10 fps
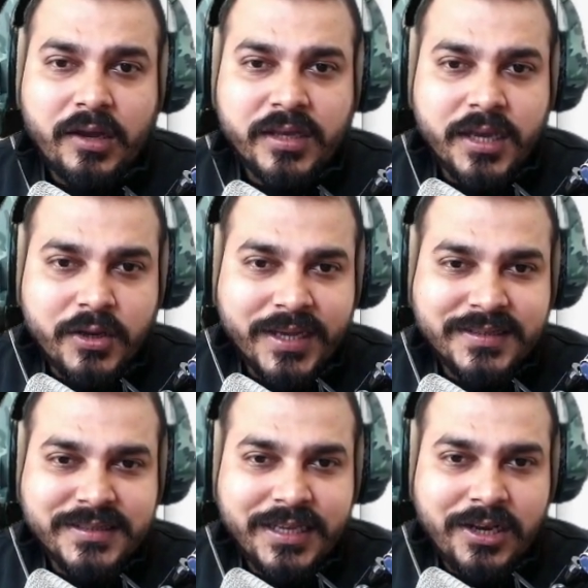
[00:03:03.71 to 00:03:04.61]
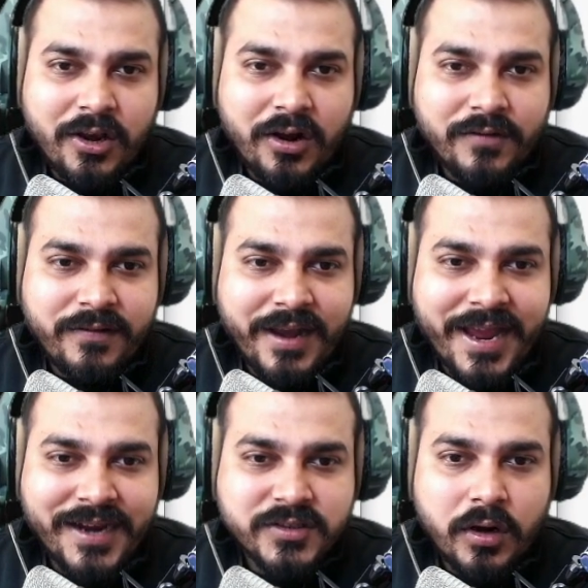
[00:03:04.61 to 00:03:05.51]
Now here you can see a lot of
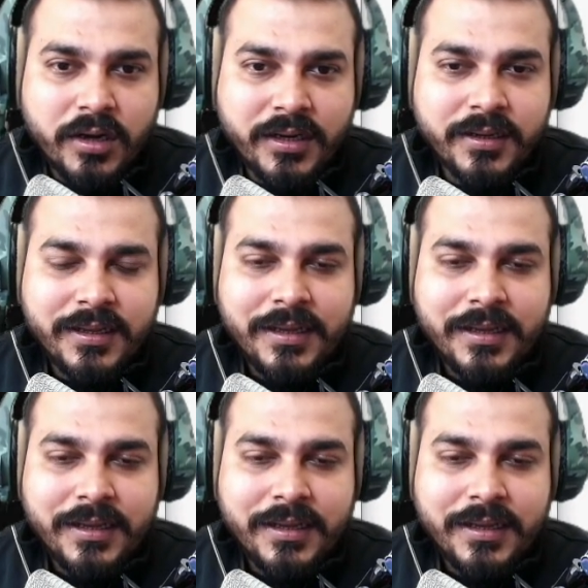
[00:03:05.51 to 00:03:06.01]
layers got